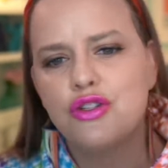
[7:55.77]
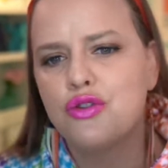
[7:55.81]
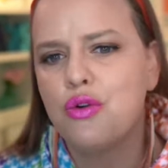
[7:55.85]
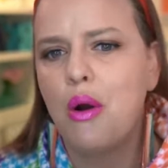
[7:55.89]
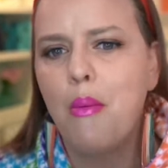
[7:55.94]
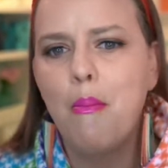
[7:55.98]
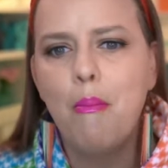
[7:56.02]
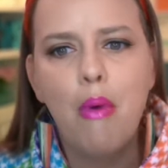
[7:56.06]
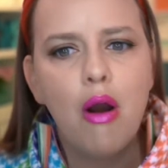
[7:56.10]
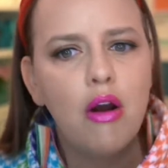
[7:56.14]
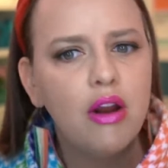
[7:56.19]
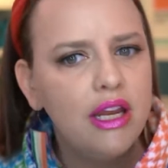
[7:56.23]
or a
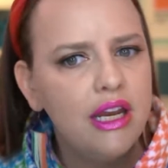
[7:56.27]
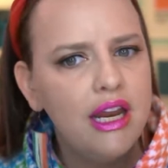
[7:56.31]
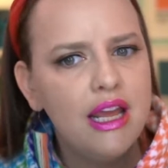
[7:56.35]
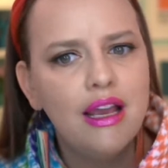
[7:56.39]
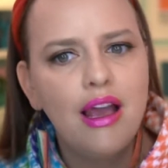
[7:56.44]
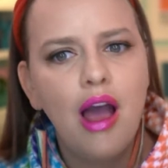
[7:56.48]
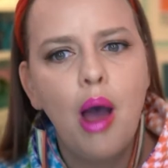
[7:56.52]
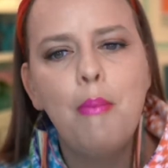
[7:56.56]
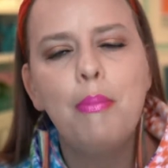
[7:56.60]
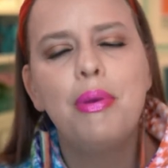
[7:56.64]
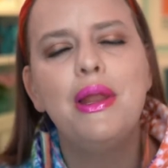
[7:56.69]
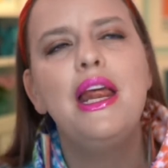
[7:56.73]
marketing
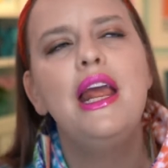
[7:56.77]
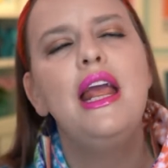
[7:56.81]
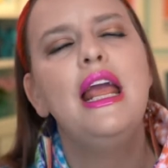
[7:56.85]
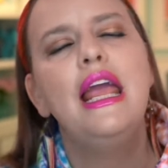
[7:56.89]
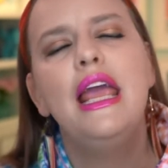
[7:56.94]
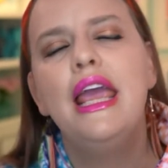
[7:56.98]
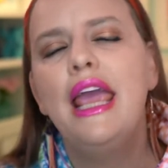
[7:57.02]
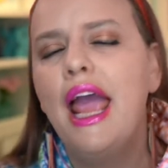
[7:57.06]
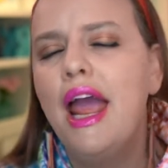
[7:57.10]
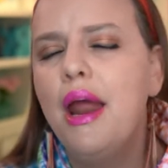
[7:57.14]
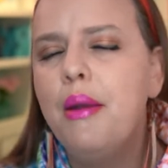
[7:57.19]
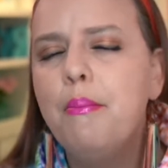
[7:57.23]
company
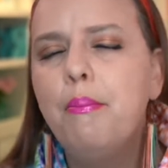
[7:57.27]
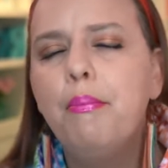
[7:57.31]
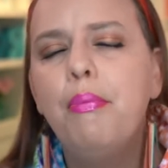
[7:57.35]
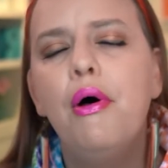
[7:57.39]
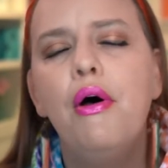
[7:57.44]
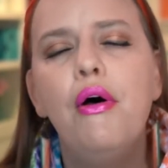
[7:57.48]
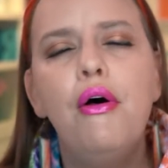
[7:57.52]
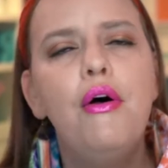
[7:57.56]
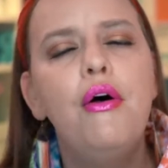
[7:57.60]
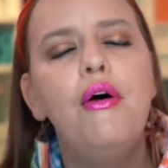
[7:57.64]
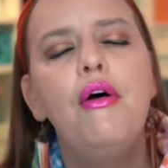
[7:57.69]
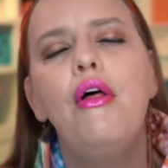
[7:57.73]
can
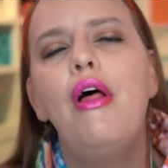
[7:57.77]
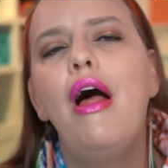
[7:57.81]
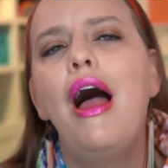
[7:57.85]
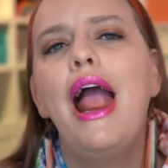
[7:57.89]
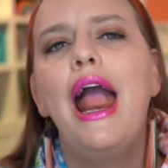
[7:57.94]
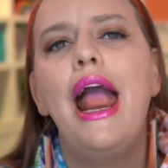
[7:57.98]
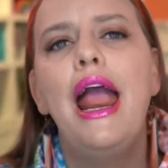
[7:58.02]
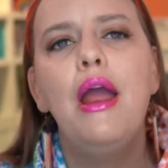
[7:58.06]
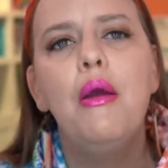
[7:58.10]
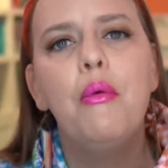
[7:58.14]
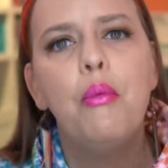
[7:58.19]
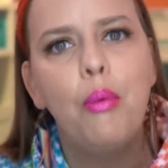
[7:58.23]
pull
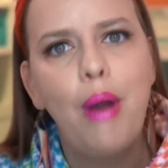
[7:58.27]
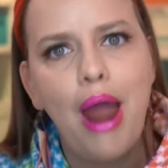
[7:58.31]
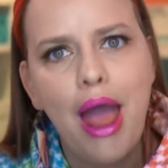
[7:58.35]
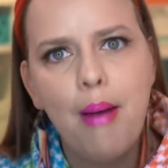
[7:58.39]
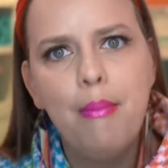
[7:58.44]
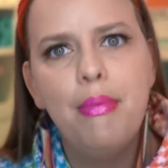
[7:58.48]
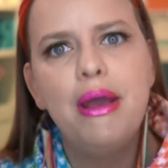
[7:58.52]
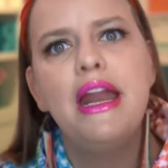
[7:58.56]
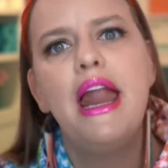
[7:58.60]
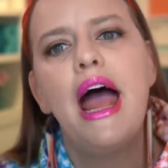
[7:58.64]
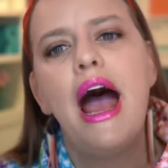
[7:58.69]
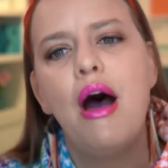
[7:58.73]
a
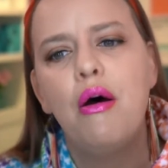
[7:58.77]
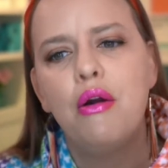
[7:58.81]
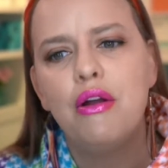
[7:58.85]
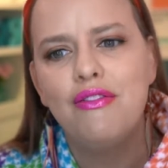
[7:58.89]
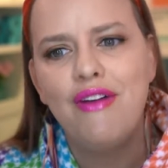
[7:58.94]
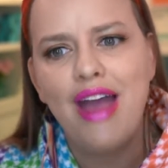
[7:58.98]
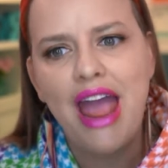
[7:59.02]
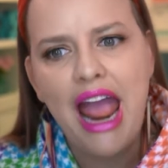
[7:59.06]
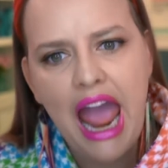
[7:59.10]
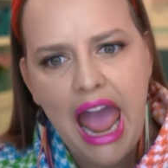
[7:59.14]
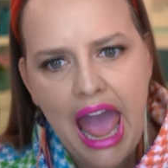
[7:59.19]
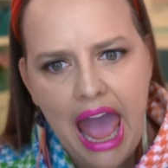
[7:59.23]
rabbit out of
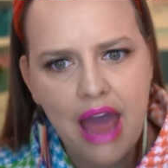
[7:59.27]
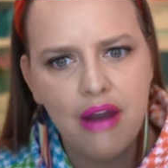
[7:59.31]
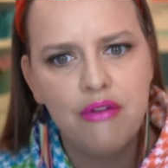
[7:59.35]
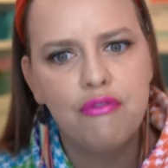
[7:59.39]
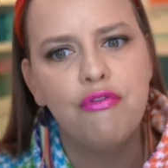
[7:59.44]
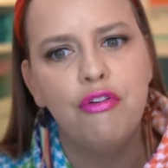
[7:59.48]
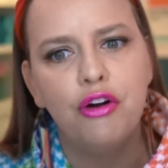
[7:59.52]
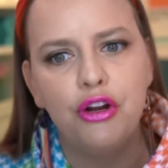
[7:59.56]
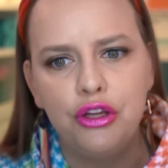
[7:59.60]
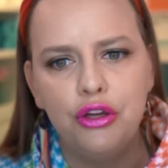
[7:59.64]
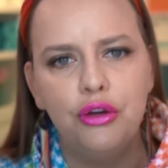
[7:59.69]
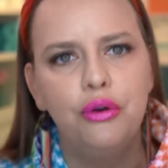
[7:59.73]
a hat
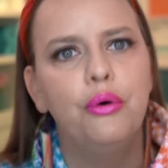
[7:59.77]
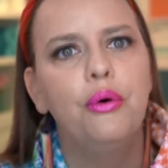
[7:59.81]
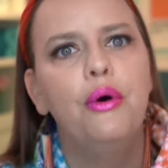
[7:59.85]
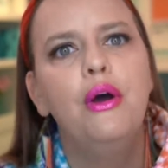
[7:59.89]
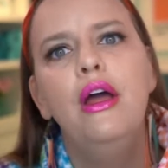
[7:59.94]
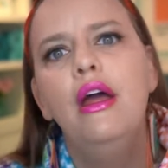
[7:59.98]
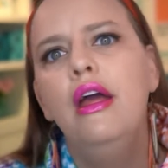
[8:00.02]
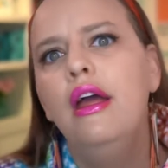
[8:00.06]
for you.